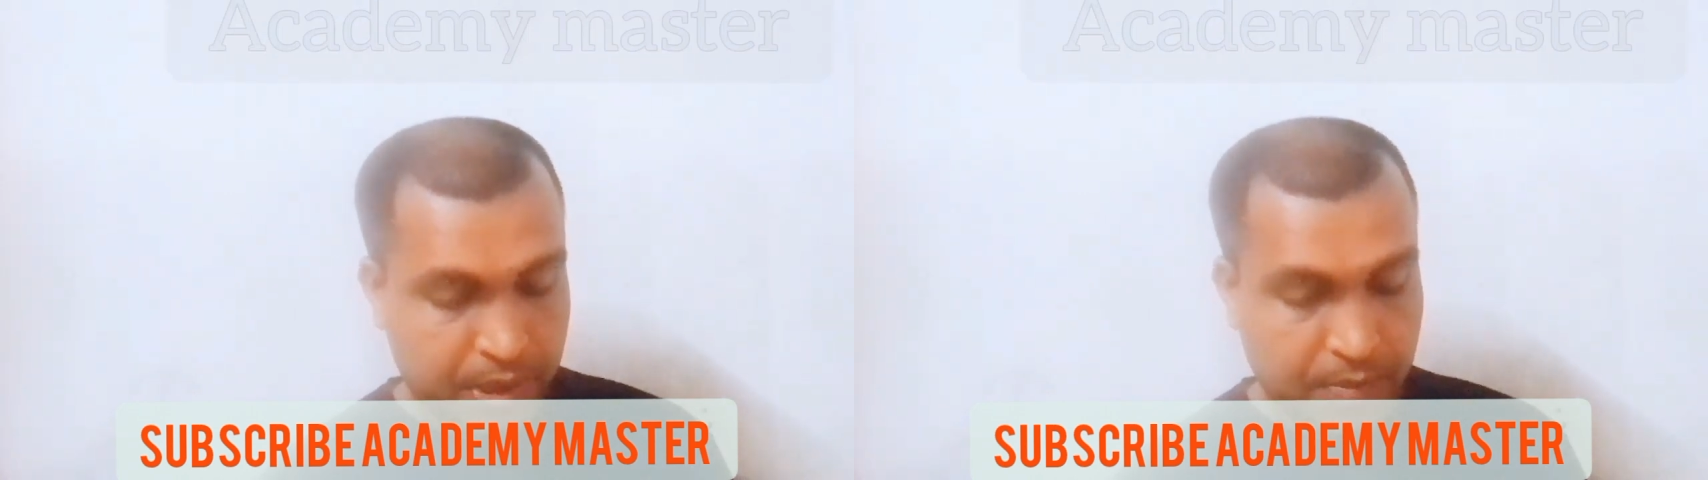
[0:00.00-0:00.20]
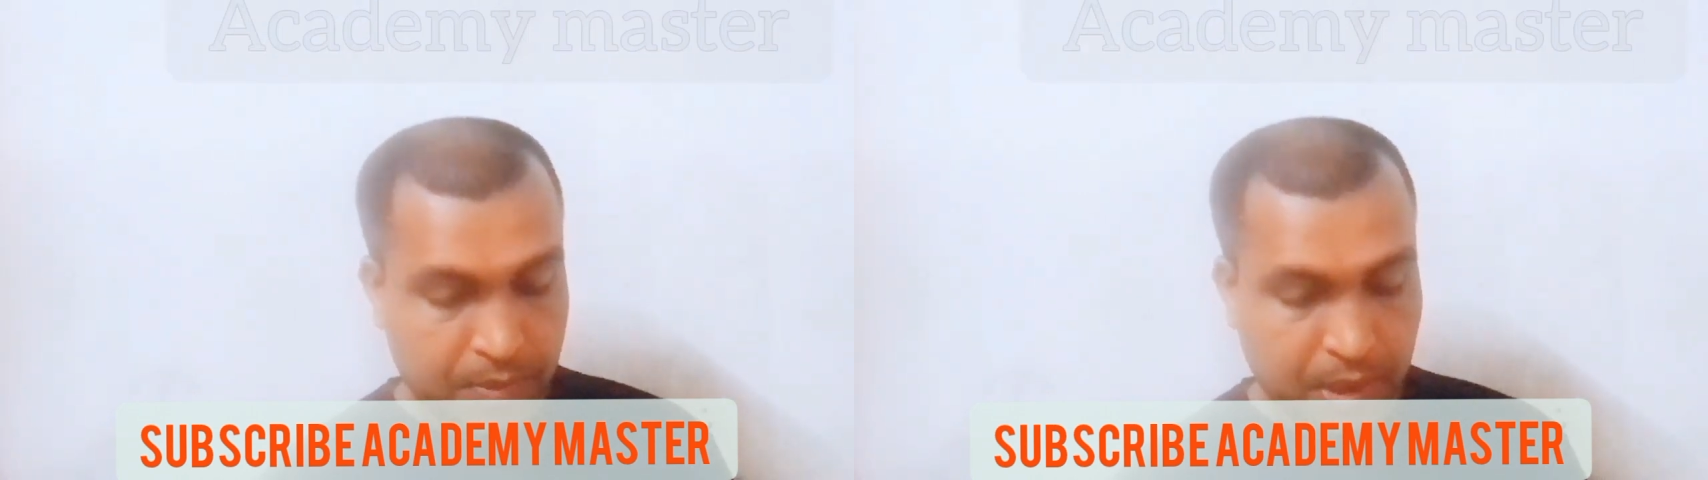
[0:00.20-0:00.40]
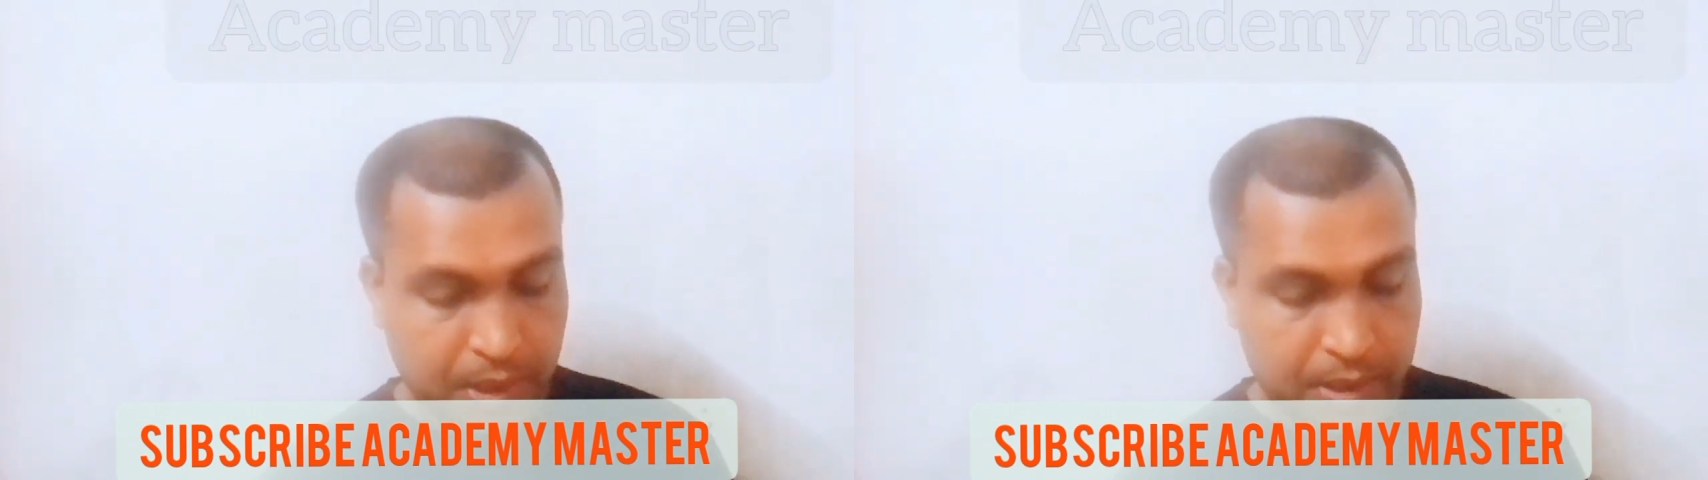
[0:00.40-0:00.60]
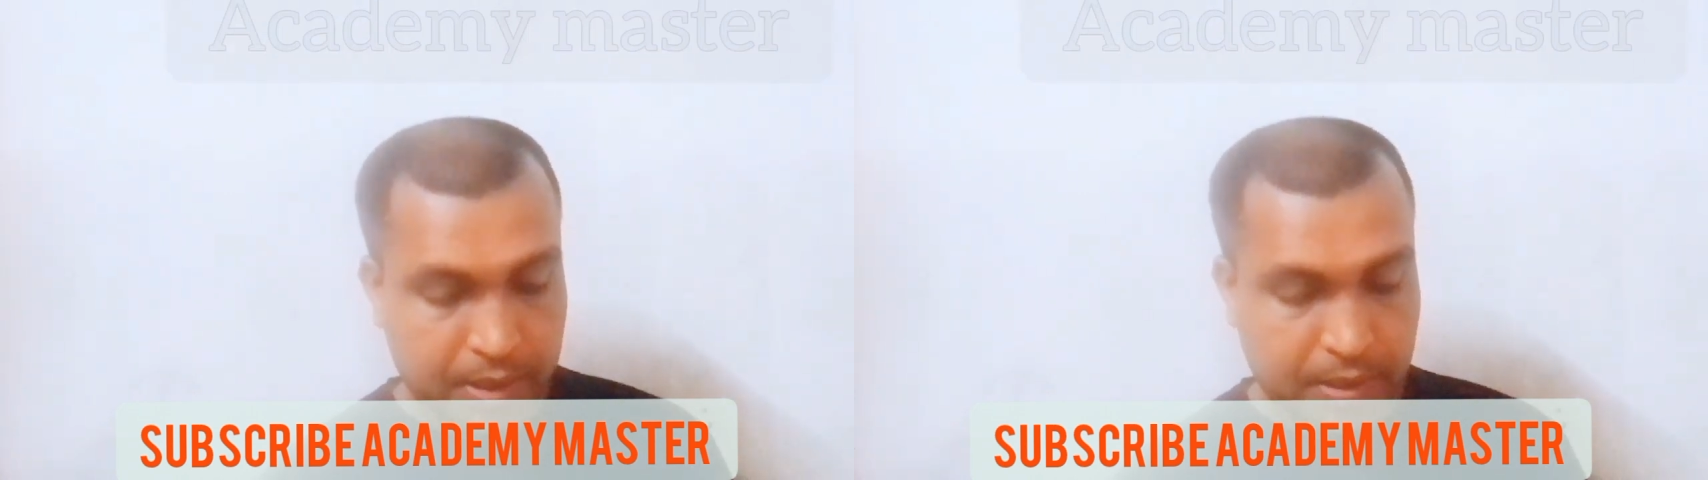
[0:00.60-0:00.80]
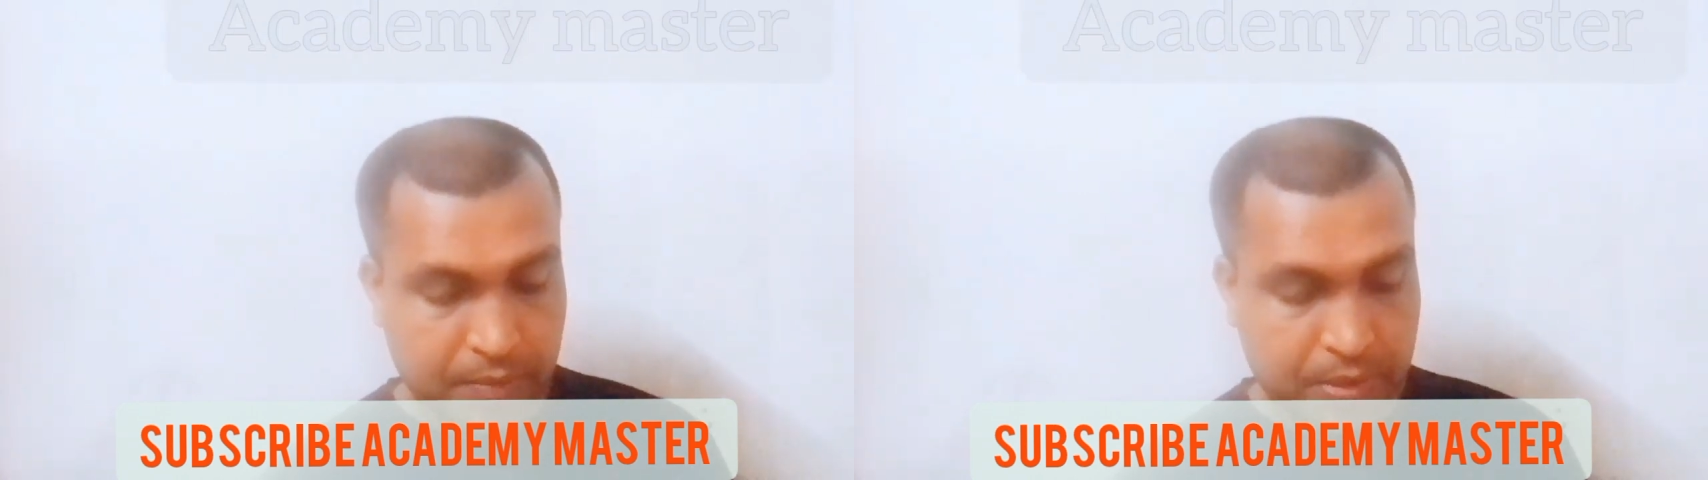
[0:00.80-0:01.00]
number
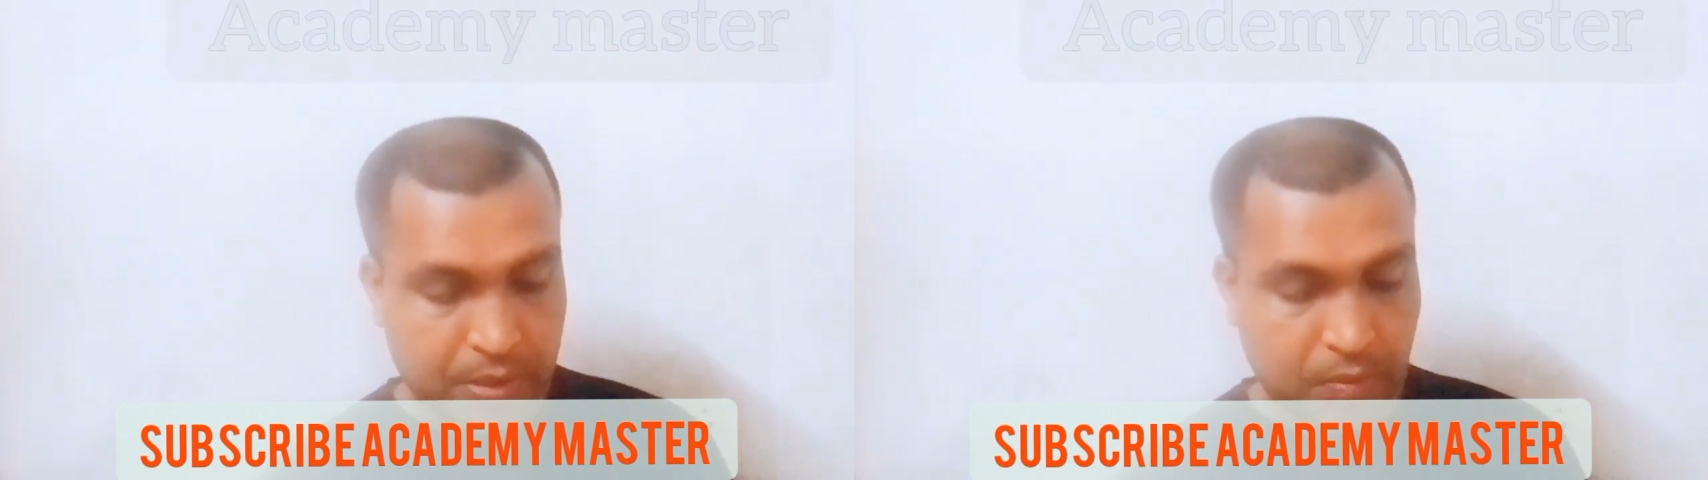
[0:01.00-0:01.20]
117,